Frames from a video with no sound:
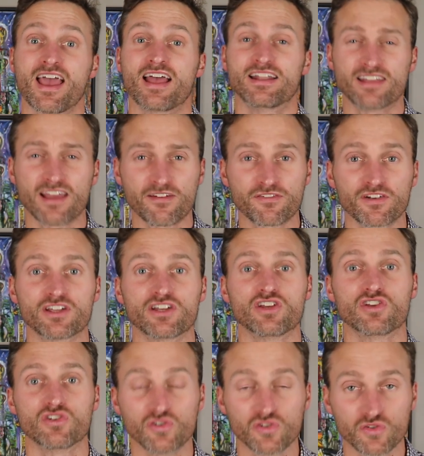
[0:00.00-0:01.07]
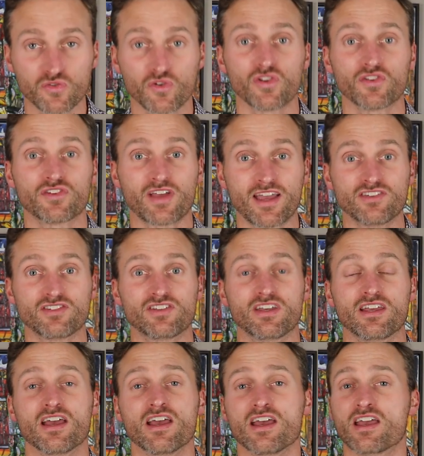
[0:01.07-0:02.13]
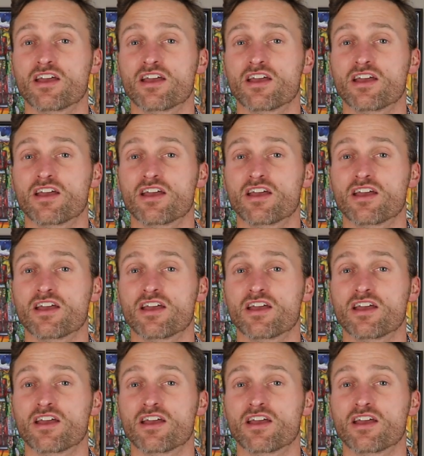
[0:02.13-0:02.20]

And definitely useful, tasty.